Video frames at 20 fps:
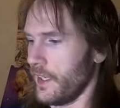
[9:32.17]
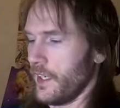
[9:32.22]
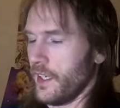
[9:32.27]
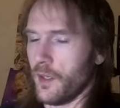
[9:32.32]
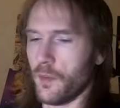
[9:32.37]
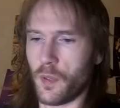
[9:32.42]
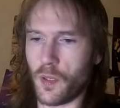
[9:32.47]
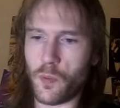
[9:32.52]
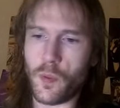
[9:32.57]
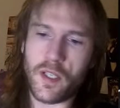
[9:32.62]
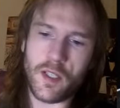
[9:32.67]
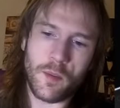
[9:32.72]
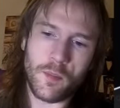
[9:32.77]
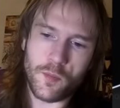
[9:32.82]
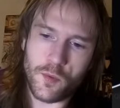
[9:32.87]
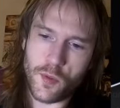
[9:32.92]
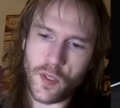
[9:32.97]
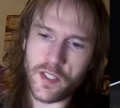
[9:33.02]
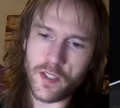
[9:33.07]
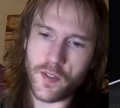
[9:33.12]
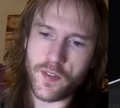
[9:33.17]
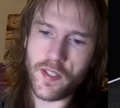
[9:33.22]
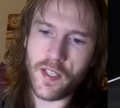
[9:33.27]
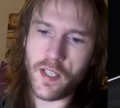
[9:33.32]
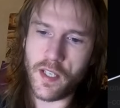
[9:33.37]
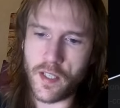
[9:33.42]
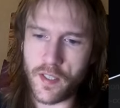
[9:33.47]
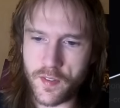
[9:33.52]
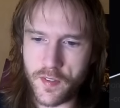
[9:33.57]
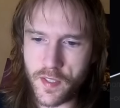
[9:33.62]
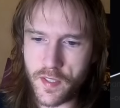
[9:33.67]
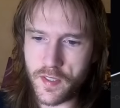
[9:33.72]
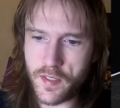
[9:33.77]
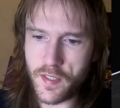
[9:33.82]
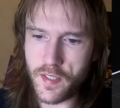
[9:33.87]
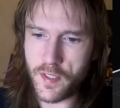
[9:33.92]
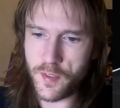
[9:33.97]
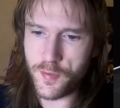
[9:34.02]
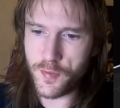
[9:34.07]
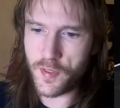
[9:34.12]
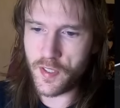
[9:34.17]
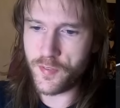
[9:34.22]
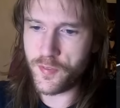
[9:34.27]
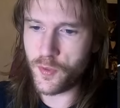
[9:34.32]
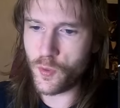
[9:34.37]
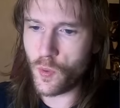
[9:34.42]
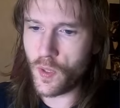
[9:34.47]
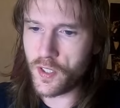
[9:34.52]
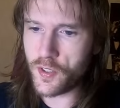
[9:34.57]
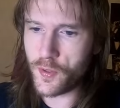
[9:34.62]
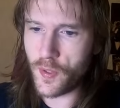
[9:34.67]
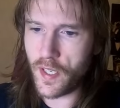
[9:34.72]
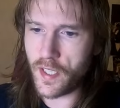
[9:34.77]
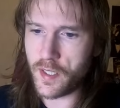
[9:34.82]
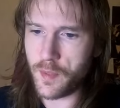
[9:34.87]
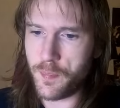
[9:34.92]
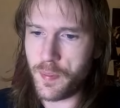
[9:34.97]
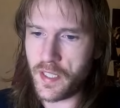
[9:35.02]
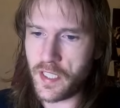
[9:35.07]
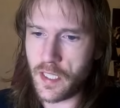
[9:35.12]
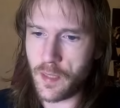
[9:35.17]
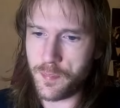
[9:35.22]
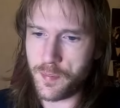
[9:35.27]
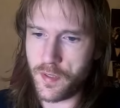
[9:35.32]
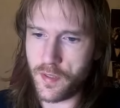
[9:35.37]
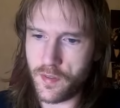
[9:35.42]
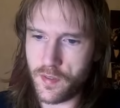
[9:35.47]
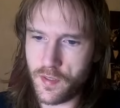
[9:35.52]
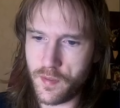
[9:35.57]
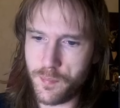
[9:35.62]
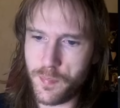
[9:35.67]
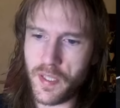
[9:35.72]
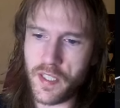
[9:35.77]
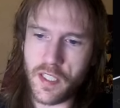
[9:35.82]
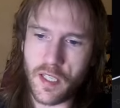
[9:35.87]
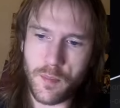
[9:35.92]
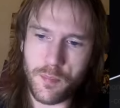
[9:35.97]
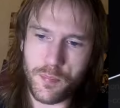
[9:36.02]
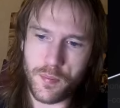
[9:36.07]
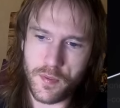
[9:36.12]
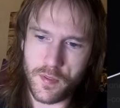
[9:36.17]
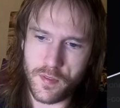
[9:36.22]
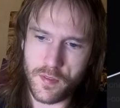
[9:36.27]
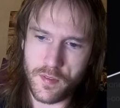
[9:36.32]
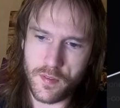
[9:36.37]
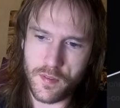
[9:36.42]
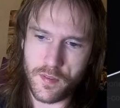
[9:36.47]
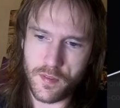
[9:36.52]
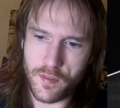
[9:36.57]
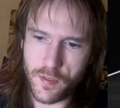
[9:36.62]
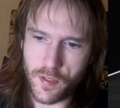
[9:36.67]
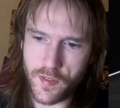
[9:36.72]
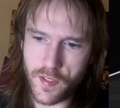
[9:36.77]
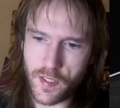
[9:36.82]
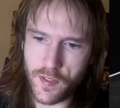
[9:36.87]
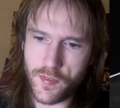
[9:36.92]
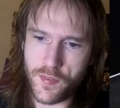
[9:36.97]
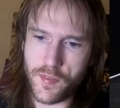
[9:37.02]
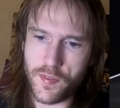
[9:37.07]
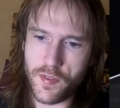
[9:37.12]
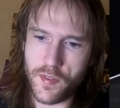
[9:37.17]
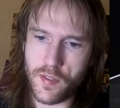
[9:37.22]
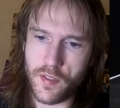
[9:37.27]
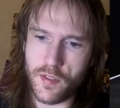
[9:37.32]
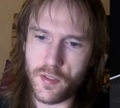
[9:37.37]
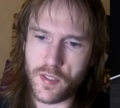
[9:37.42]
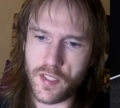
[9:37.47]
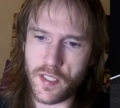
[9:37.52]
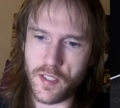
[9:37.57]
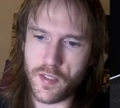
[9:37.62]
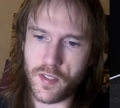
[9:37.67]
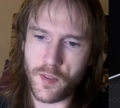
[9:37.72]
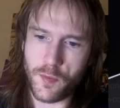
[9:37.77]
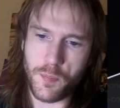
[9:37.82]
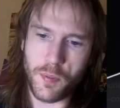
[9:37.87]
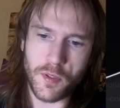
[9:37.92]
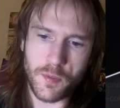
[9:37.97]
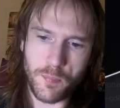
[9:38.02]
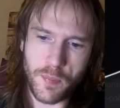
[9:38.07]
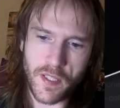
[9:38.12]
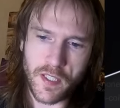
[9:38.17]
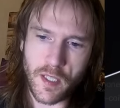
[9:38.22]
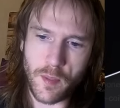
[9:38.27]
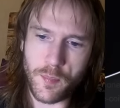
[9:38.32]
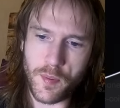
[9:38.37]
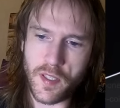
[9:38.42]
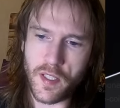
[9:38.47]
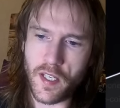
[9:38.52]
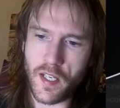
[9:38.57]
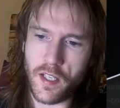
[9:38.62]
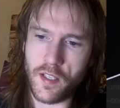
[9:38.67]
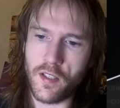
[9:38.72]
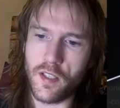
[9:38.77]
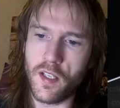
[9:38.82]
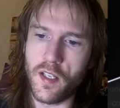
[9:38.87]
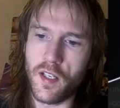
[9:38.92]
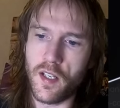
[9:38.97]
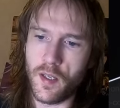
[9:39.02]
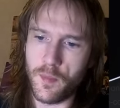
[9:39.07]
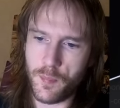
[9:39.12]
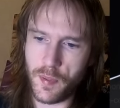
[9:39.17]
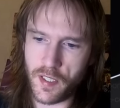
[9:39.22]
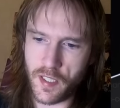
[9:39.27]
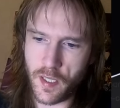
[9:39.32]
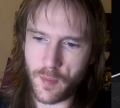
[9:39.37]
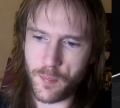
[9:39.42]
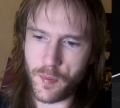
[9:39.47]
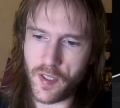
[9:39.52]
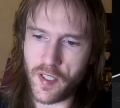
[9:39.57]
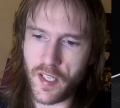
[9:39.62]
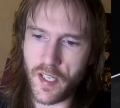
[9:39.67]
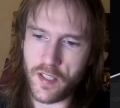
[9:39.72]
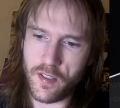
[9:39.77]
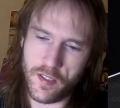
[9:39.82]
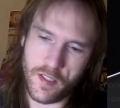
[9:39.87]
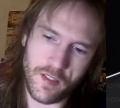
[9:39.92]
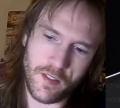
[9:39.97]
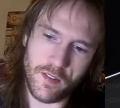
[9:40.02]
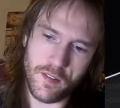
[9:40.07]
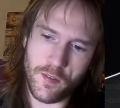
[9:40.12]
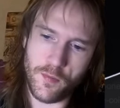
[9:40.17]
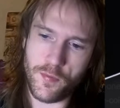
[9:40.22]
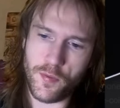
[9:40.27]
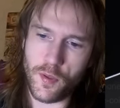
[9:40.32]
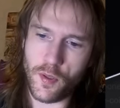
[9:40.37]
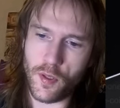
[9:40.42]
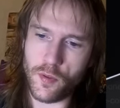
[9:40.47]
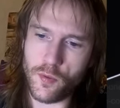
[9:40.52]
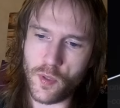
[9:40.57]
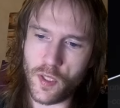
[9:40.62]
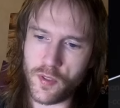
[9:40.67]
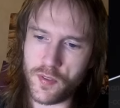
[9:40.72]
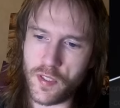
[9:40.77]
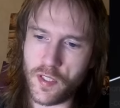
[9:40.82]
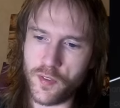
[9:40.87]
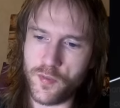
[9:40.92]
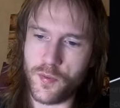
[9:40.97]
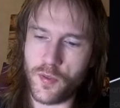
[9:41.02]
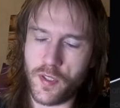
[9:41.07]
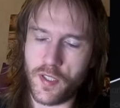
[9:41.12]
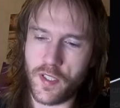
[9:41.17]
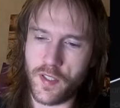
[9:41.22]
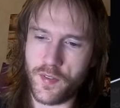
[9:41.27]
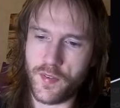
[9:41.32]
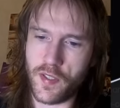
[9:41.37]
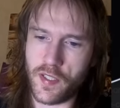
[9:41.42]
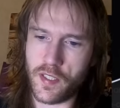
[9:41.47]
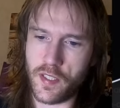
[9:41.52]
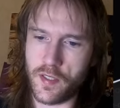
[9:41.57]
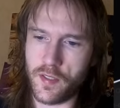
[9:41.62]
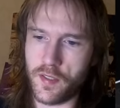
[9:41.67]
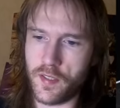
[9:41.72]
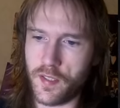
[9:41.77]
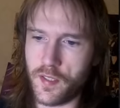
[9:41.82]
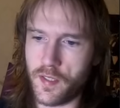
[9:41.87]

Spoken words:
what I'm trying to say is that if you want to add a pickup to this, you can just put pickup ring here, and route out for a second